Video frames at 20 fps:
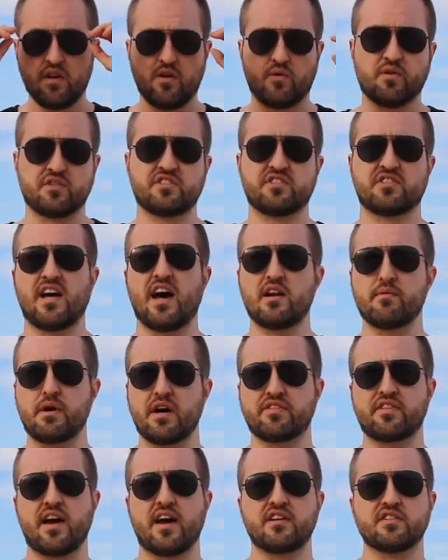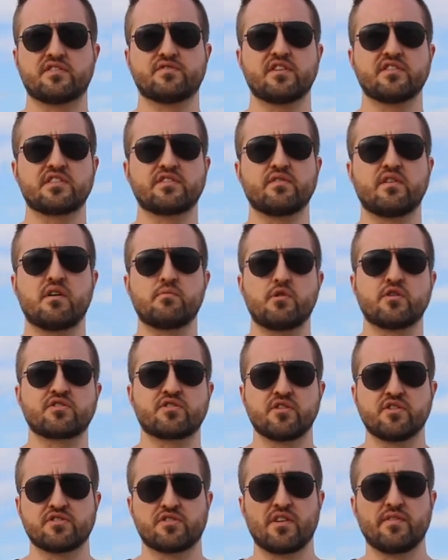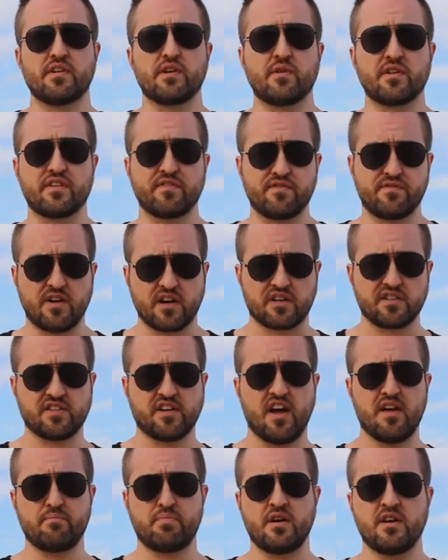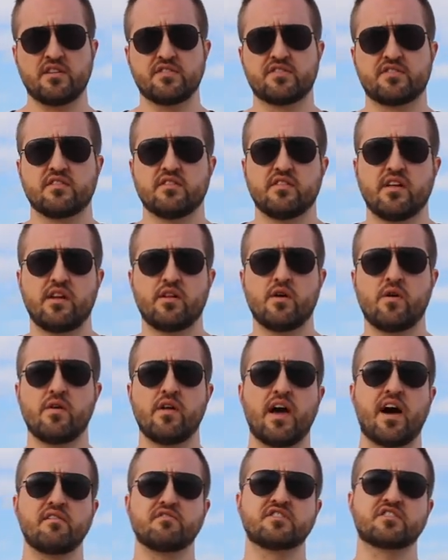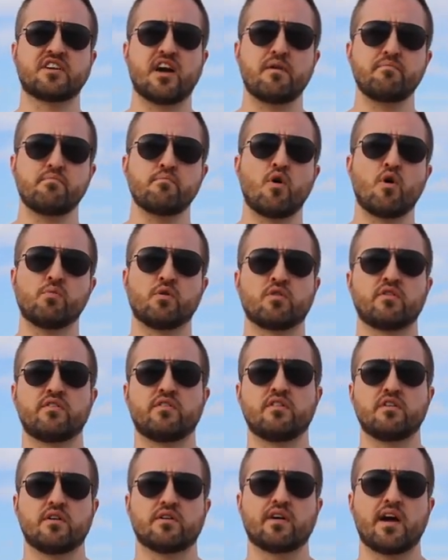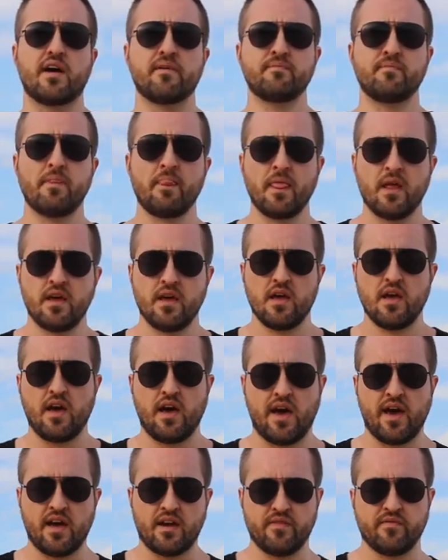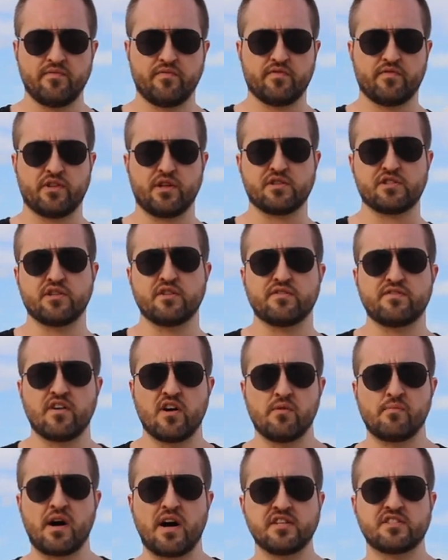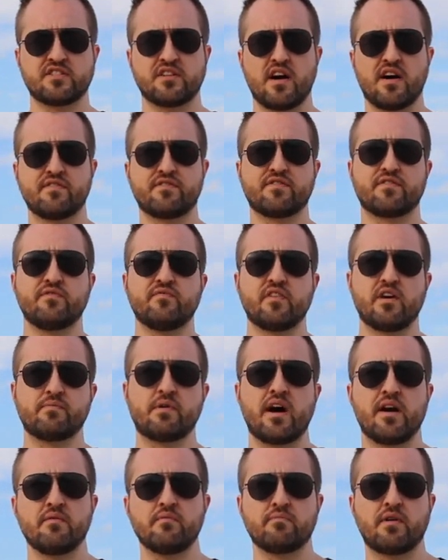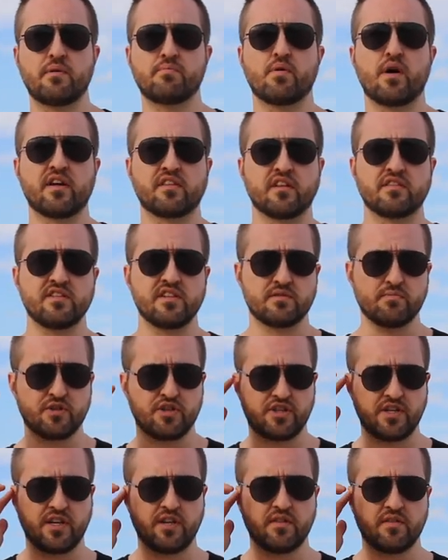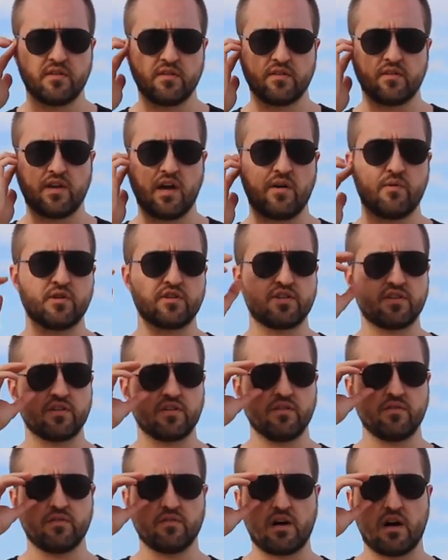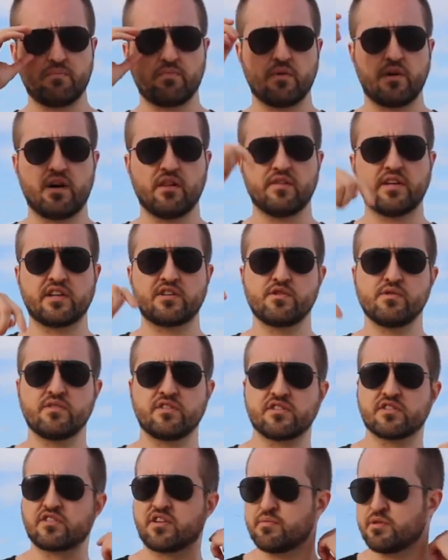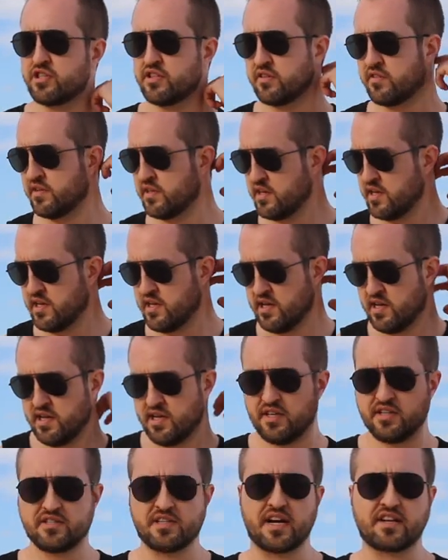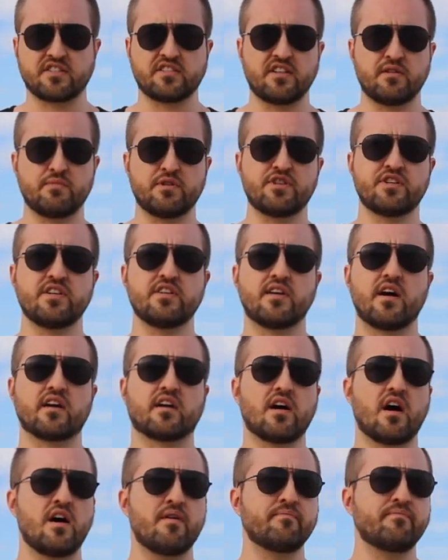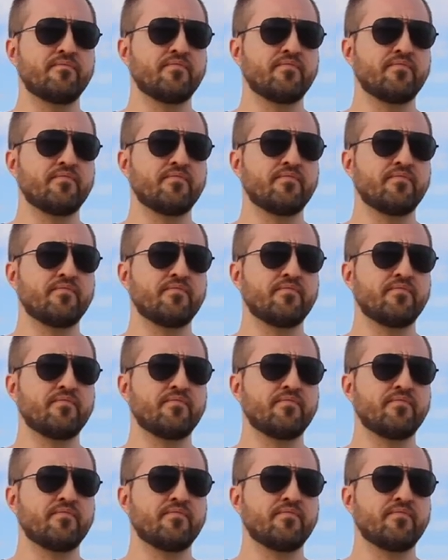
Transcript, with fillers: what's sad about that is first of all, most girls don't even know what the fuck Skype is, let alone have Skype mobile. Okay? And for those of you that follow my stuff and my, my product, the Leads Machine, okay, which I'll, I'll link to in the description, sexleadmachine.com.